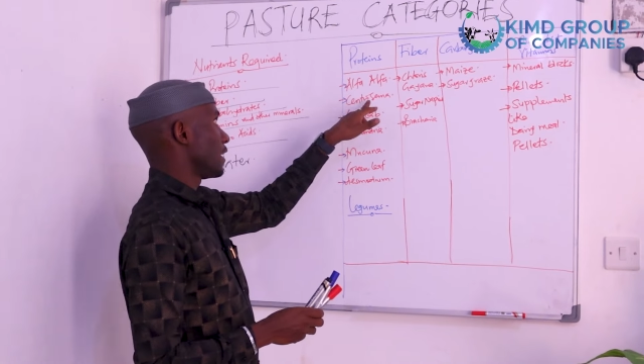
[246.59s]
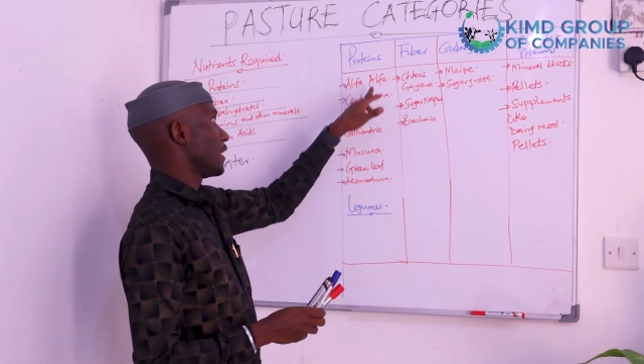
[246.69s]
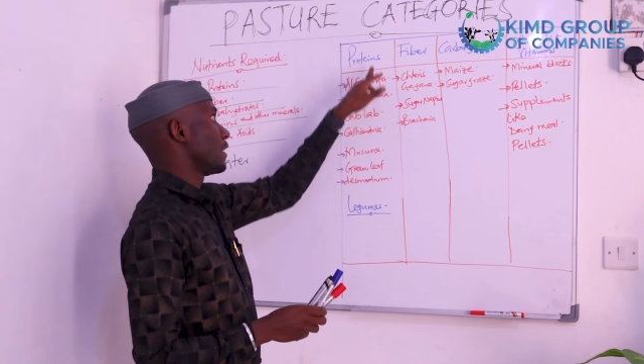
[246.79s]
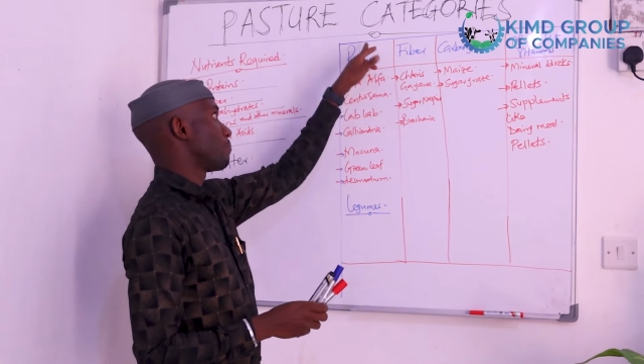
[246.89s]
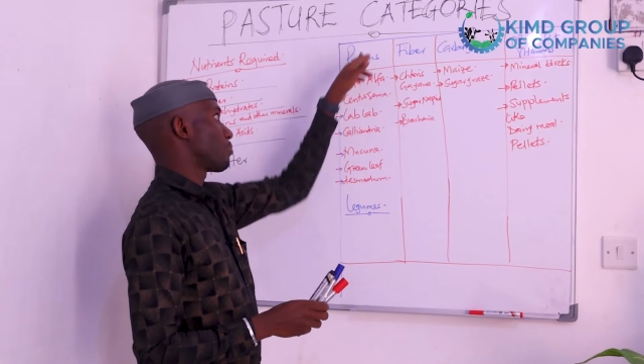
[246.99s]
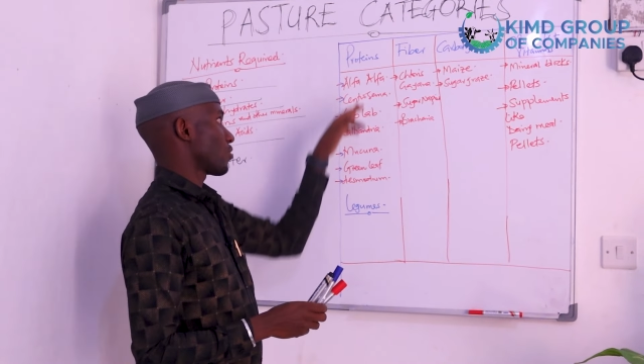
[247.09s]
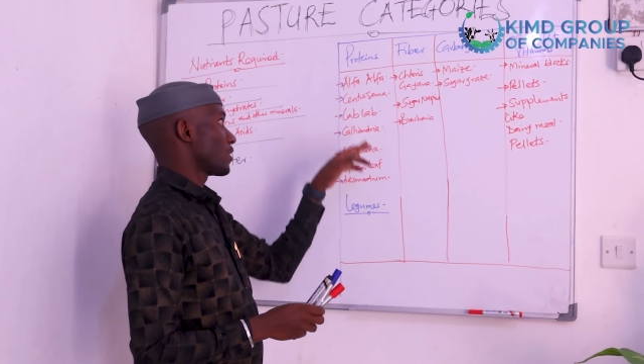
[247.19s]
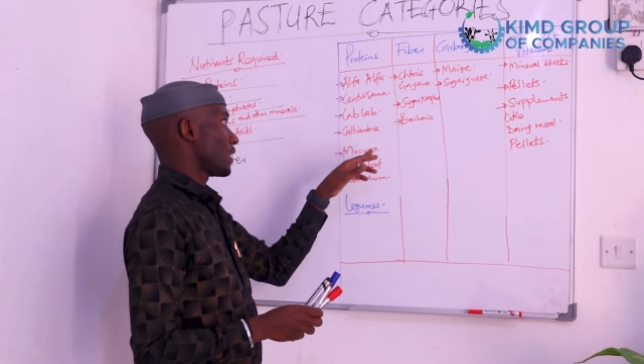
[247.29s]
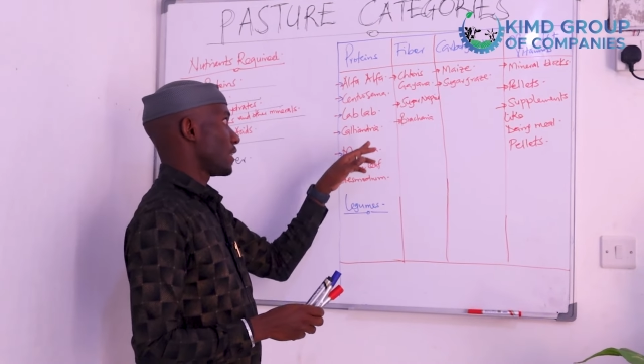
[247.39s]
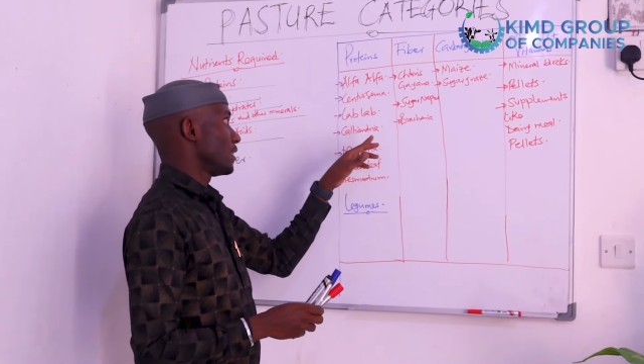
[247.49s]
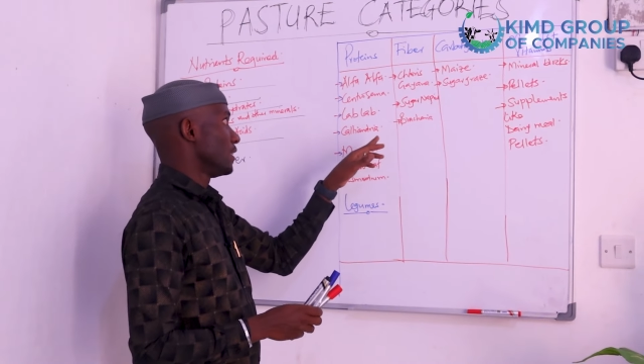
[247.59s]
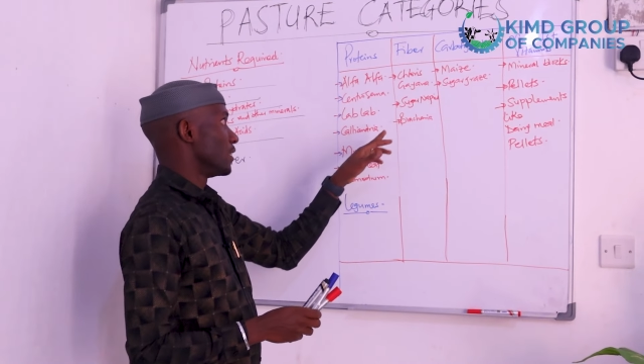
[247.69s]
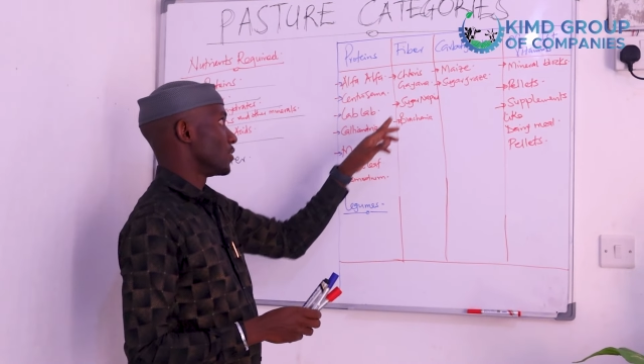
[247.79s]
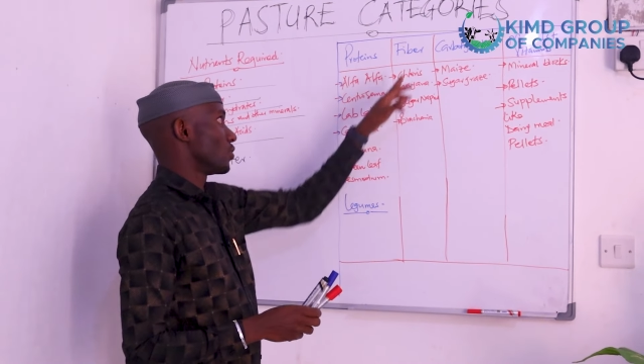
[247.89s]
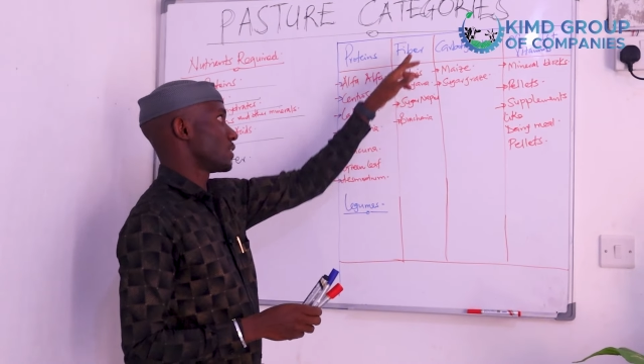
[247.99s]
in protein,
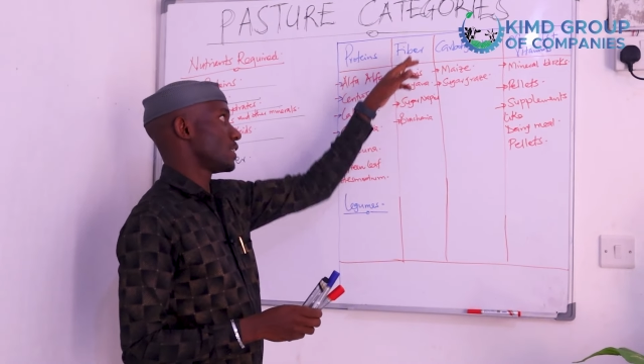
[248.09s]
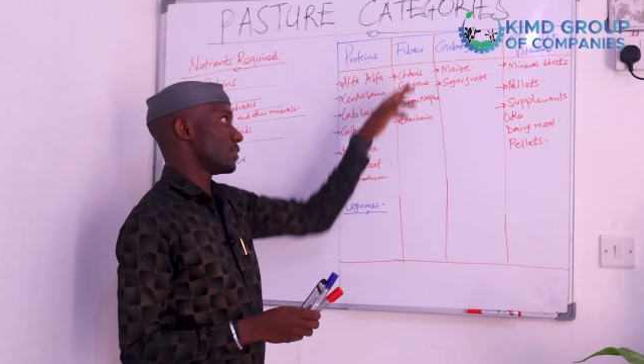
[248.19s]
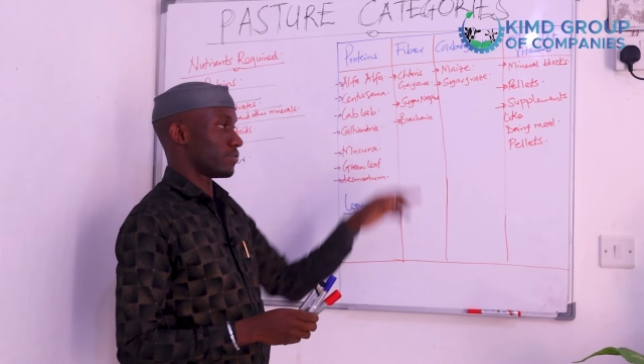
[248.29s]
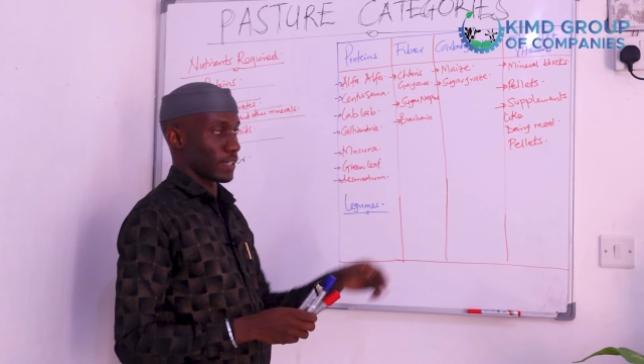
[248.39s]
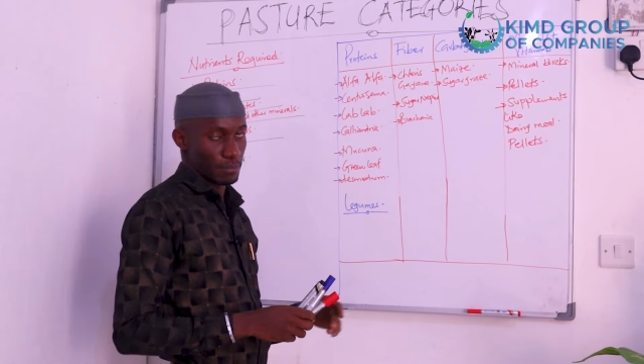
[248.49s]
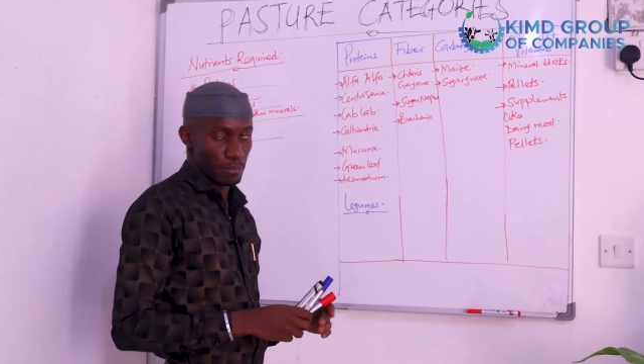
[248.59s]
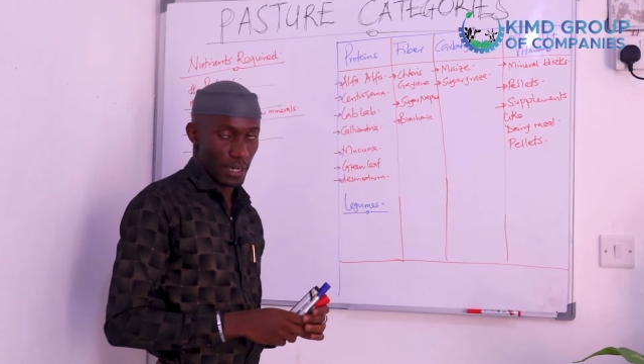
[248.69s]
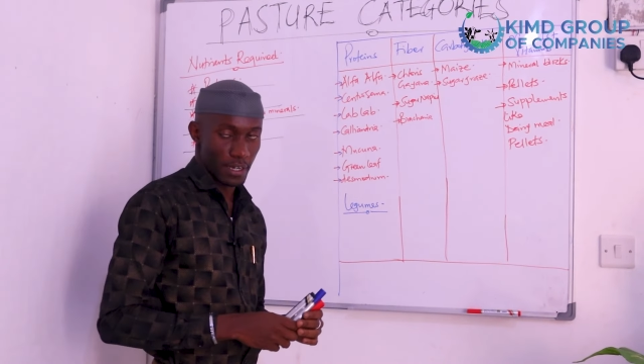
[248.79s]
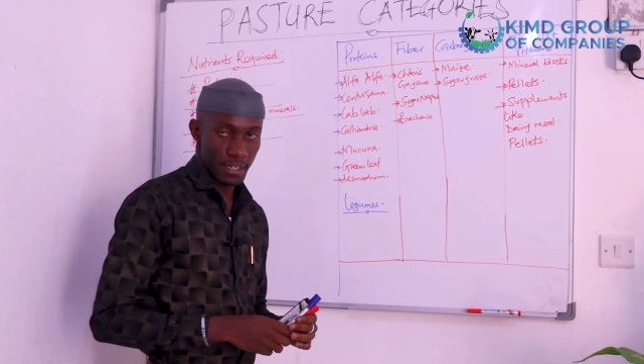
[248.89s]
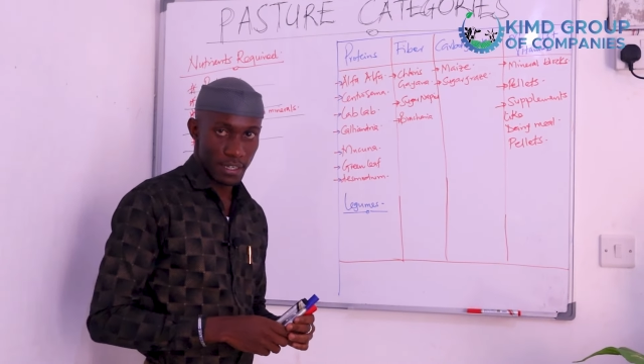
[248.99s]
not in fiber.